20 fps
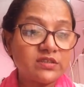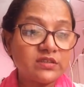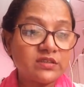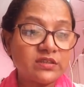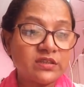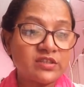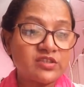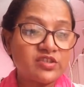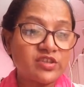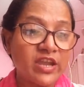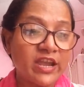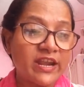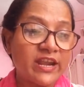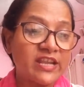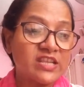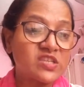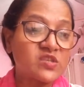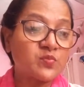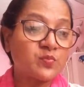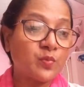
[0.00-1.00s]
the chair
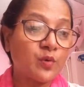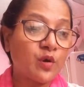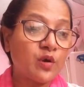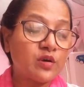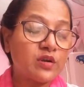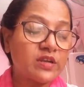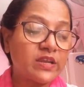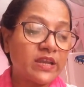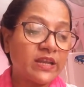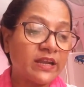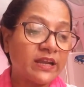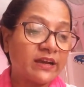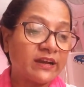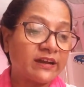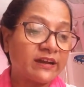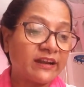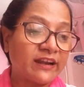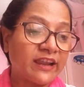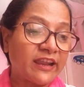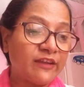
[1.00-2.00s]
and spoke in a
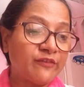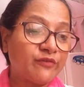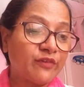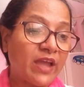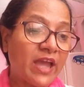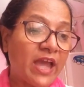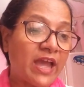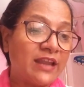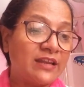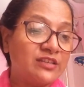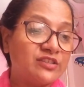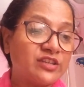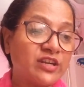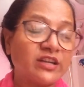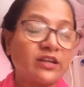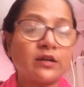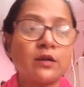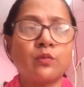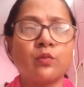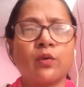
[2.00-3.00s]
grave and
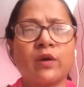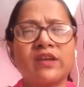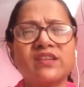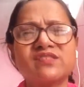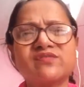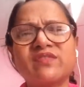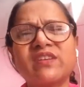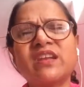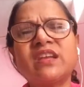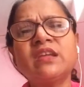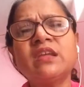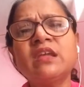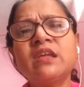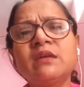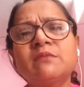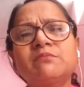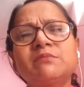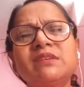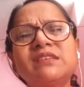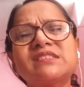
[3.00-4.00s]
gentle voice. Very
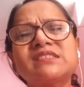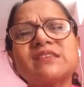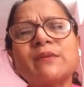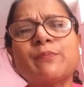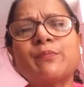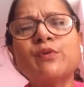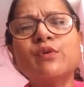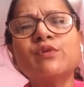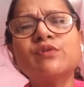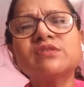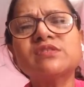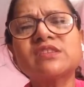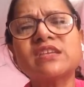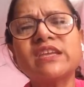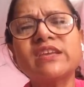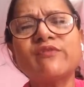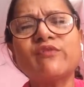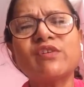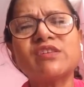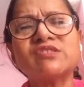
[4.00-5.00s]
means suppose
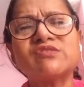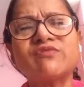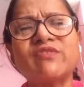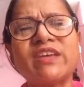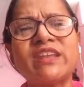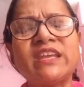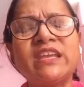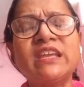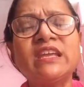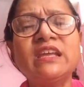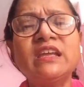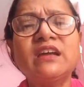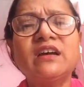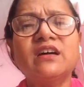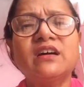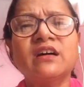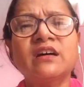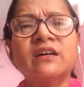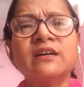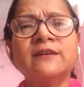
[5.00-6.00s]
he was very
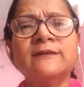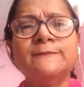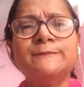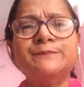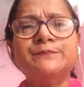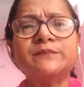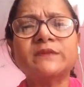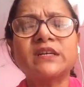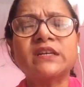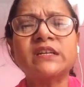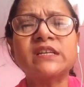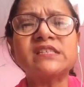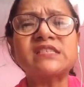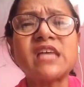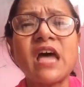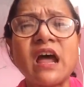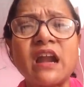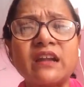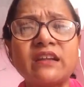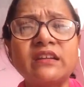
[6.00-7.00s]

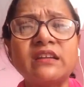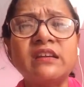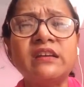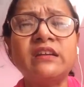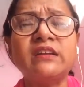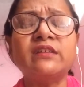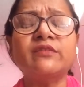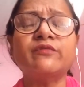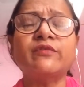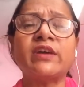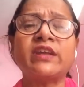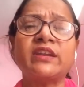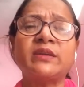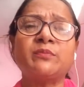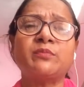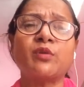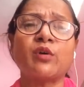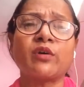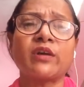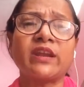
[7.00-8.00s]
disheartened, very
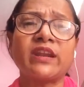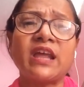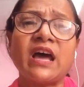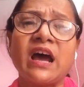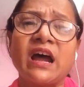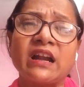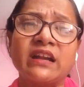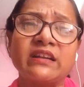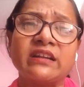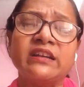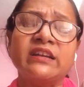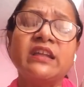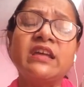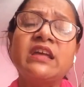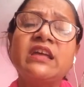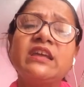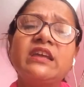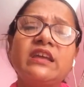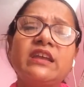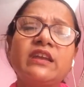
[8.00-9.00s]
broken hearted,
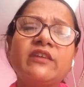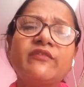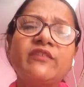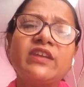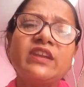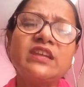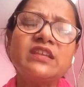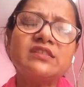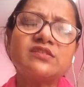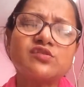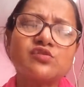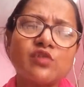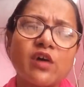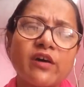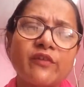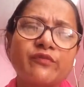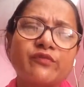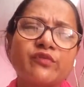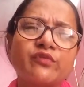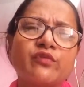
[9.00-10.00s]
in a very
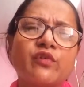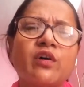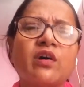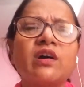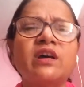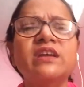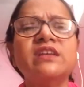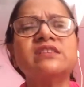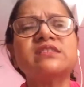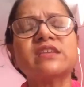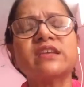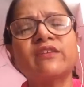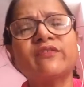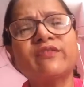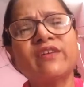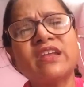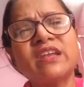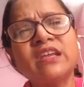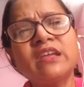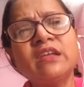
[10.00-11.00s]
soft voice, in a
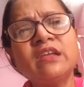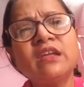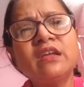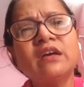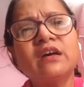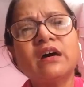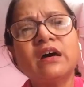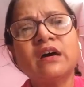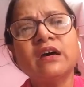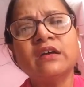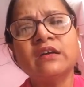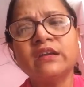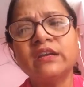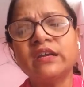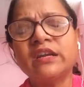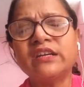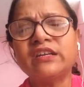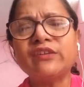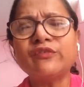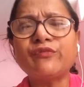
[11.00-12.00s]
very
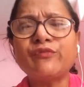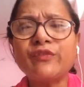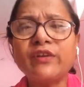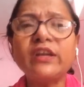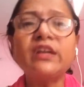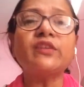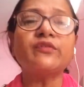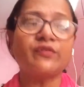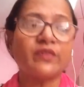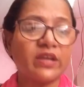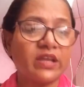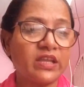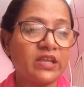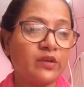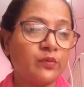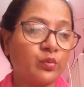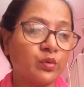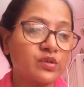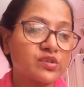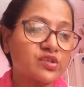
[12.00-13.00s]
in a different way
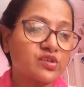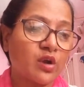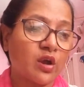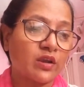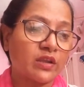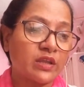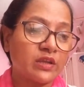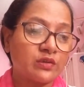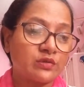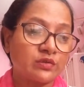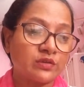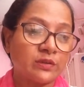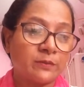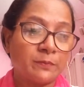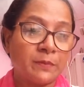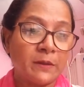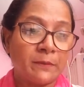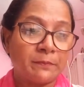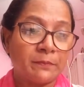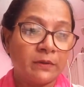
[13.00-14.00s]
he was talking to the
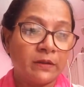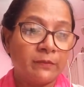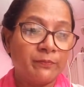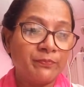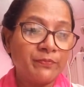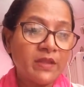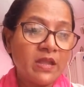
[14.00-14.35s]
people.